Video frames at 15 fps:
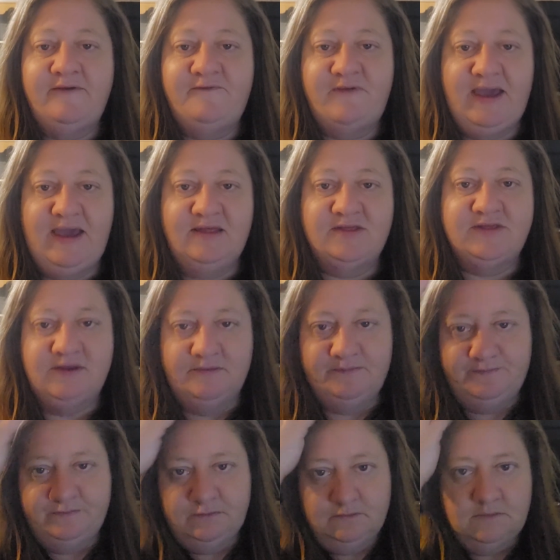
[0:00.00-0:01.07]
faith.
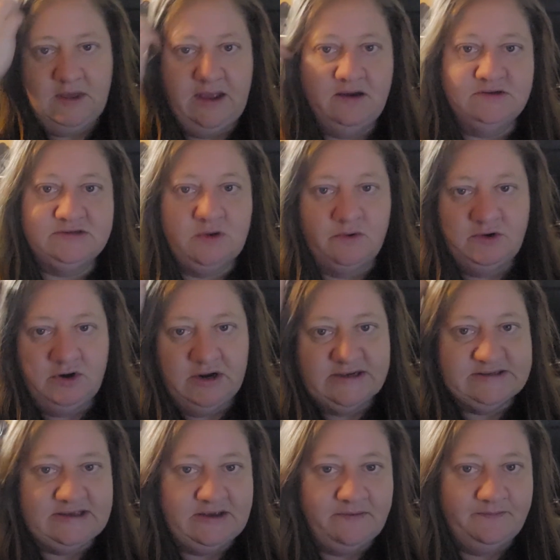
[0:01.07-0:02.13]
My hair's going
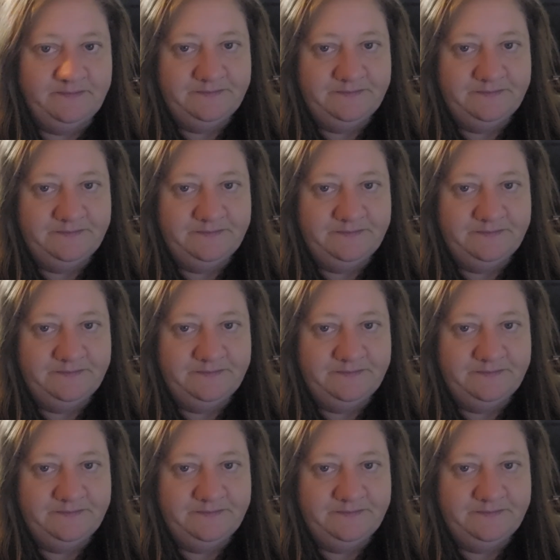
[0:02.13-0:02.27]
crazy.